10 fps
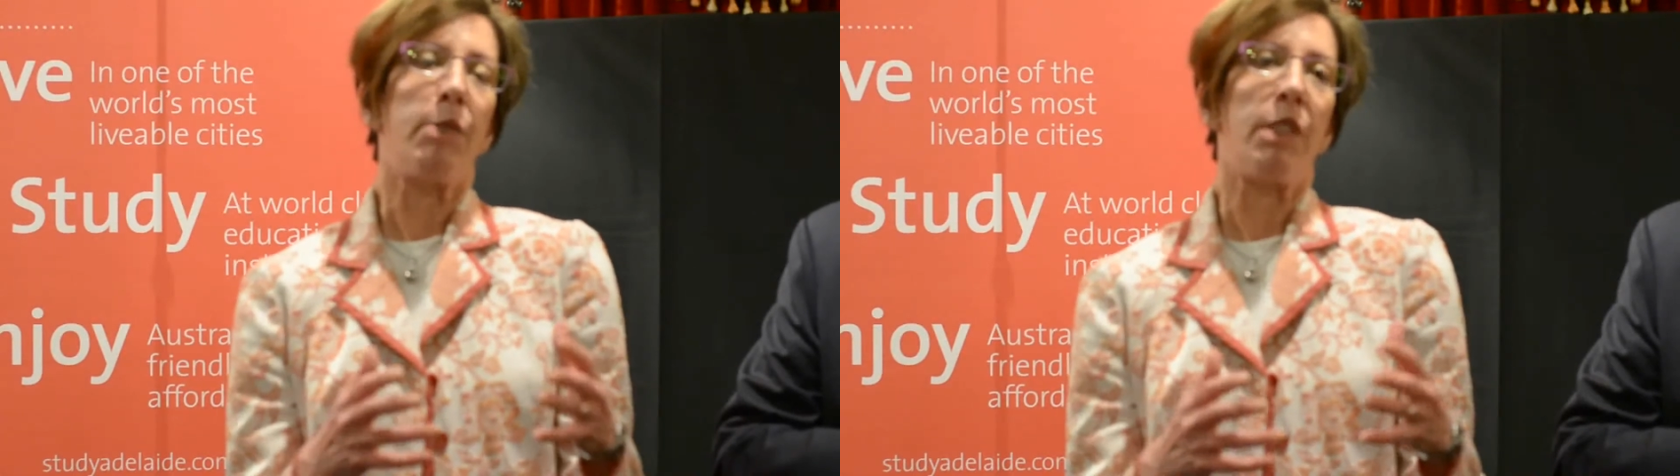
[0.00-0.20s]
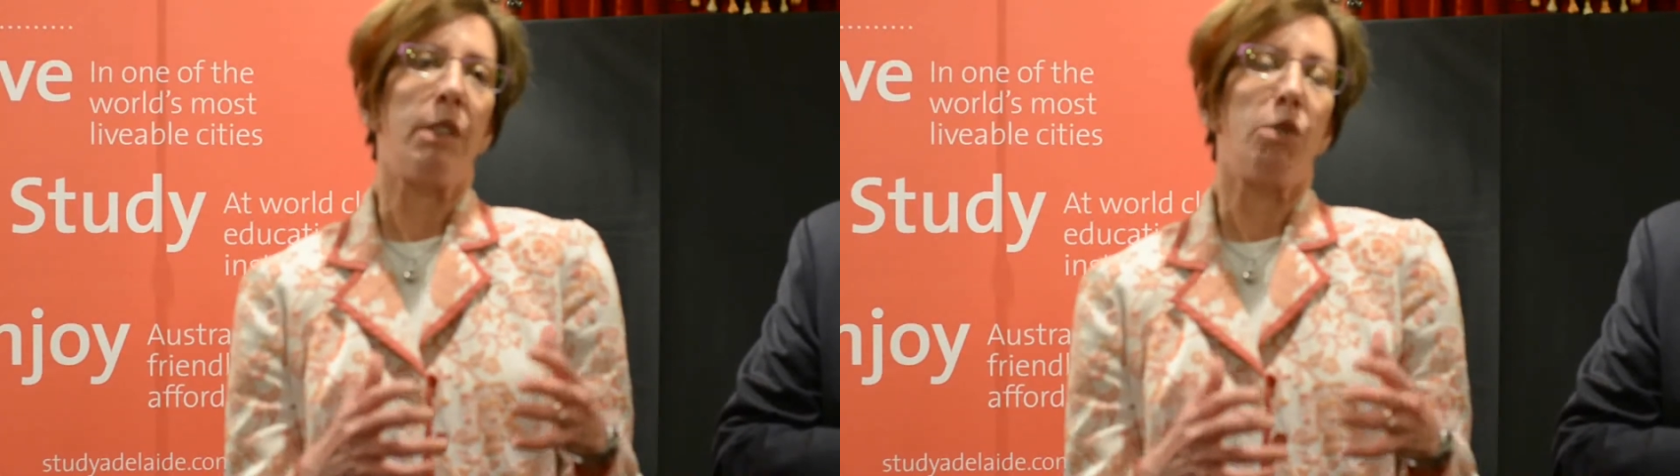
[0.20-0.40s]

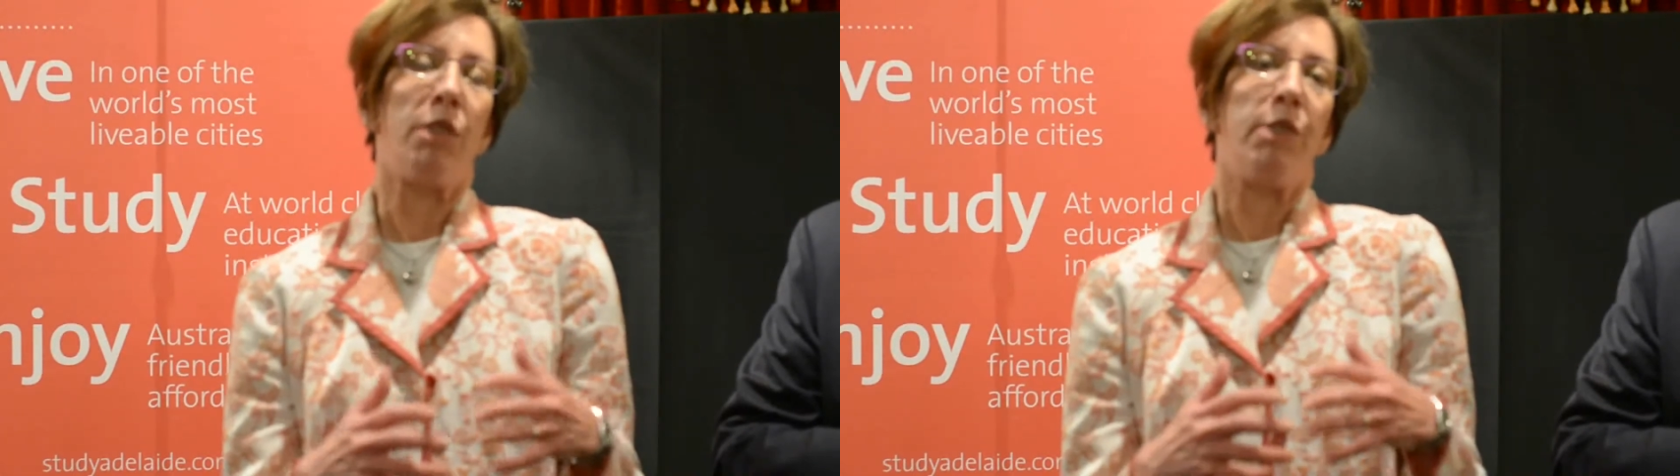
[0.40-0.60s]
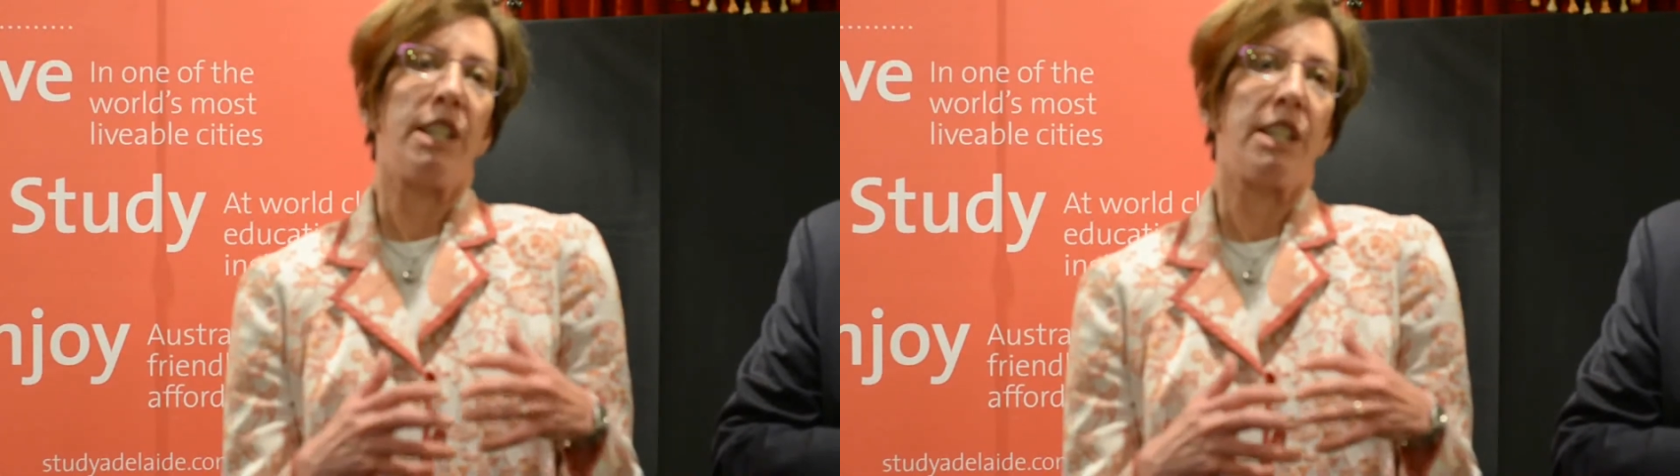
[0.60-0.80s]

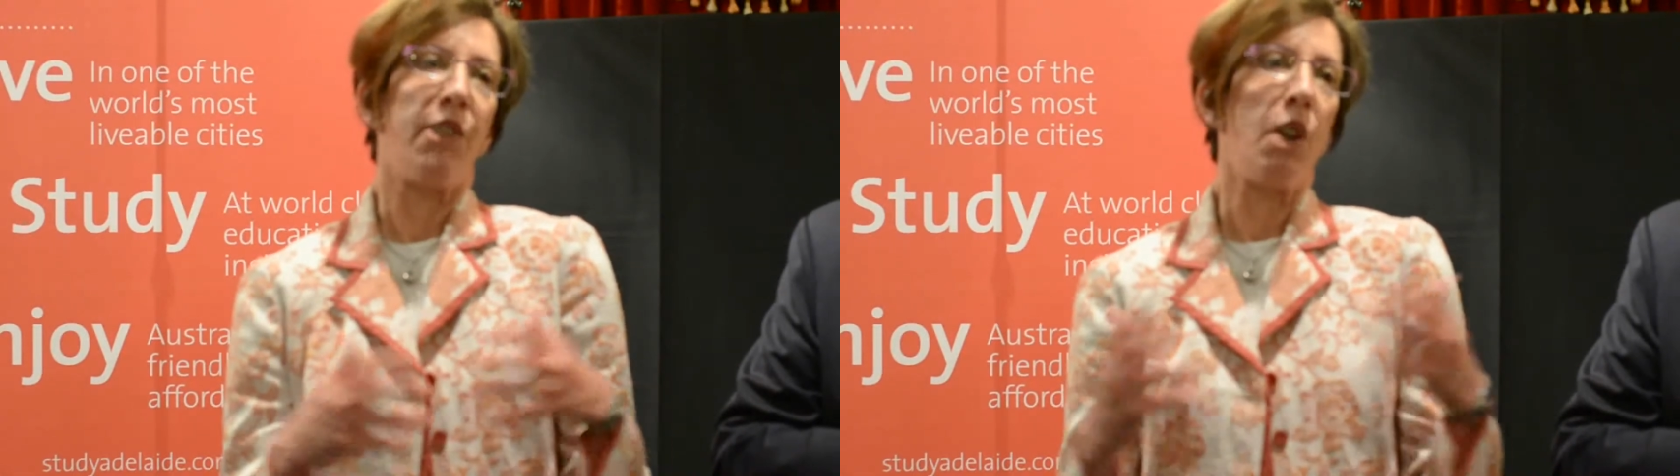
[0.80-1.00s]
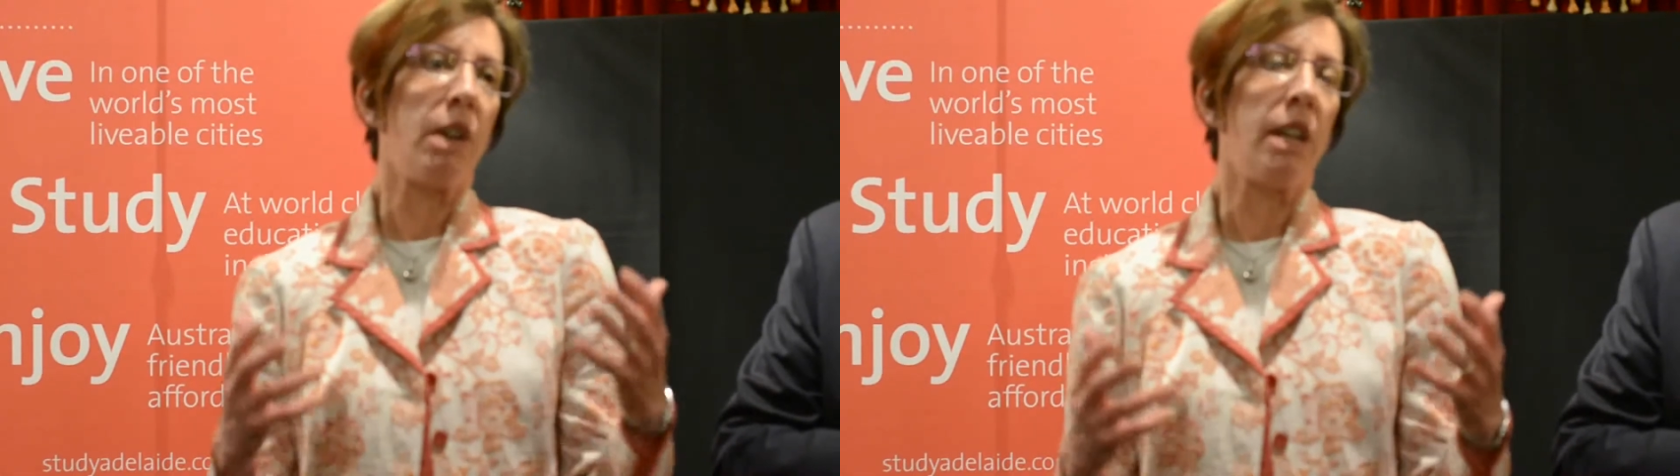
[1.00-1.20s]
it's a
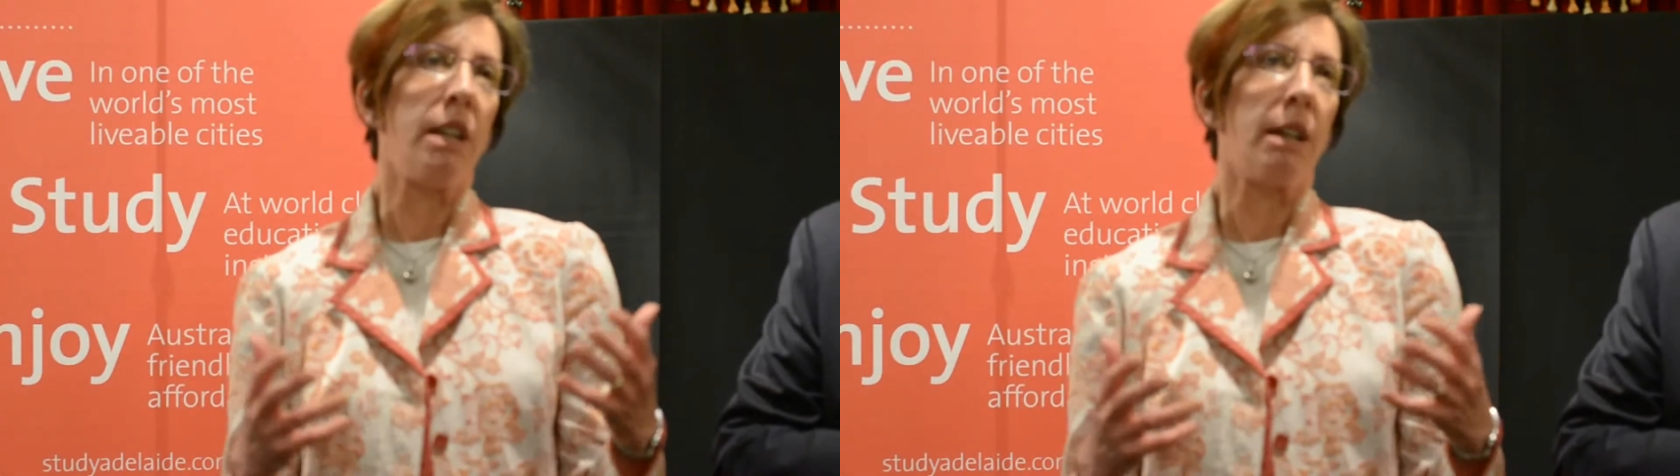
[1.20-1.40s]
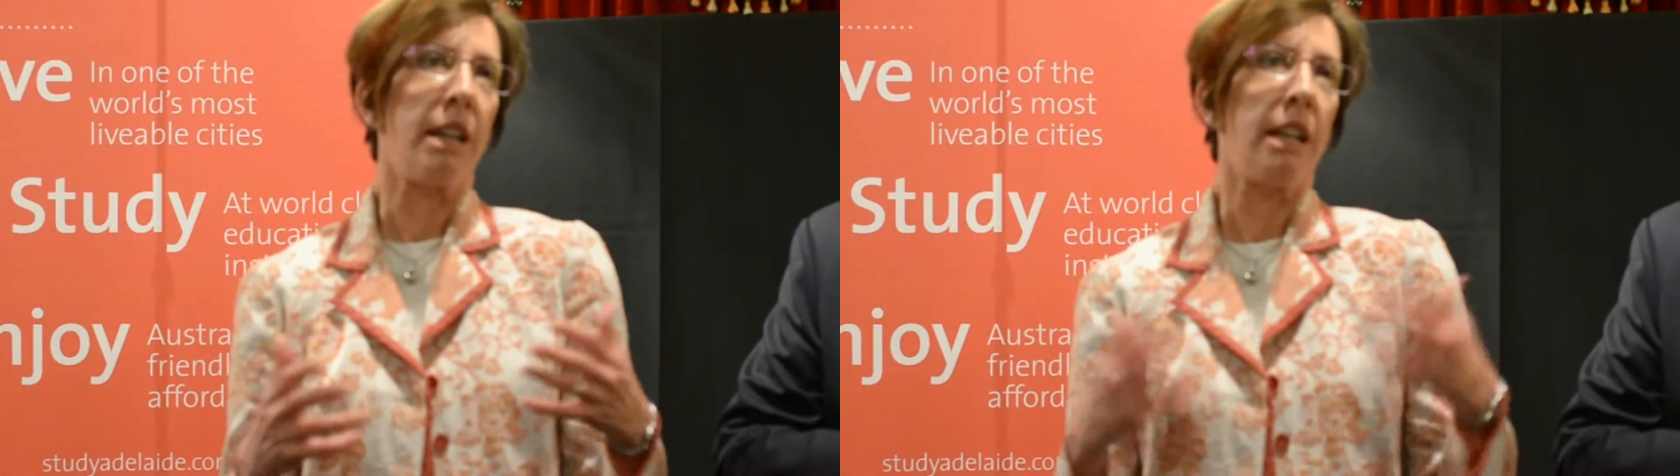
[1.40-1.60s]
very uh,